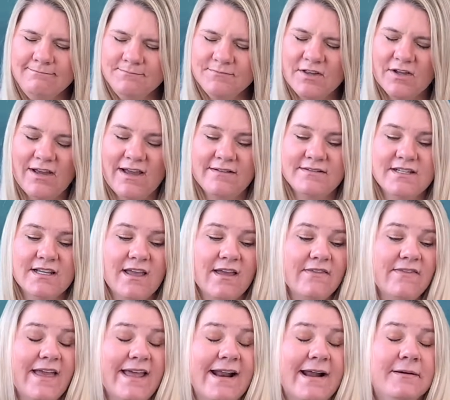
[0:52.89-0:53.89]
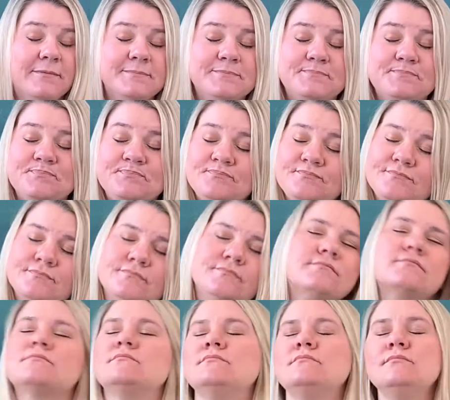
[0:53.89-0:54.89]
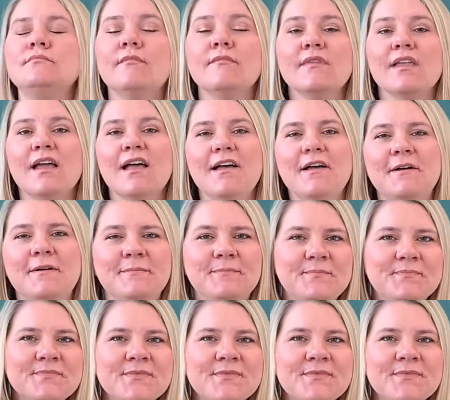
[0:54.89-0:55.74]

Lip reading: I'll have to cut that out.